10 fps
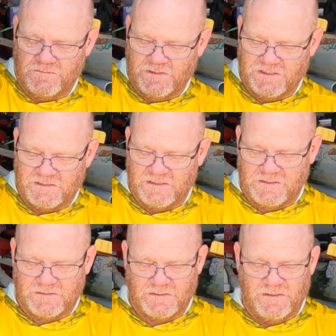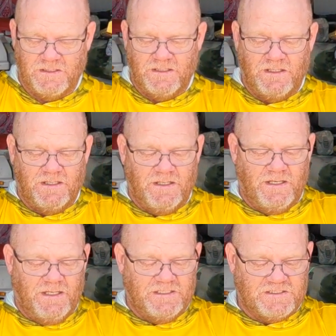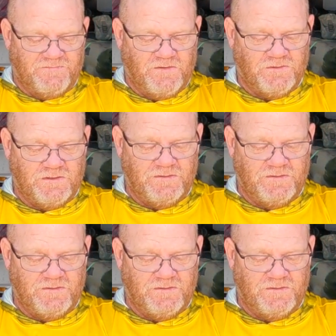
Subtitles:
which is this, is if you're